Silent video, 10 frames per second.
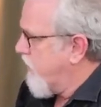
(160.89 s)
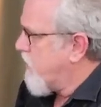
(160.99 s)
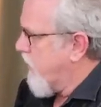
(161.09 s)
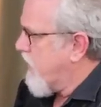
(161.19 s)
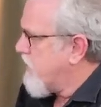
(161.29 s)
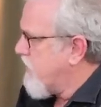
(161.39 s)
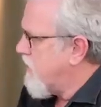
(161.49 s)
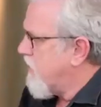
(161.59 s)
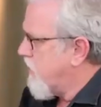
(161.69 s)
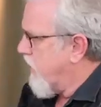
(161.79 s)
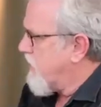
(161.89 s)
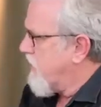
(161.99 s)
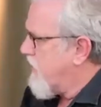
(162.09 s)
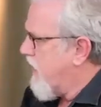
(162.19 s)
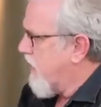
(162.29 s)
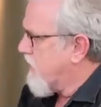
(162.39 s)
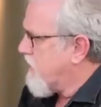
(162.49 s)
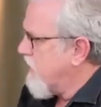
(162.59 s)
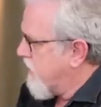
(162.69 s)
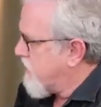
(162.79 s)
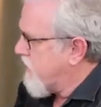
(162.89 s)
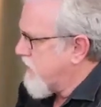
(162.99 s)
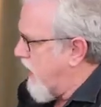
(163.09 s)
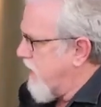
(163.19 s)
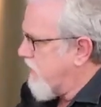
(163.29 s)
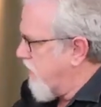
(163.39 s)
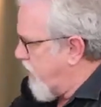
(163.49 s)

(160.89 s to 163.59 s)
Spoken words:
Qurayshi dialect. This is the dialect that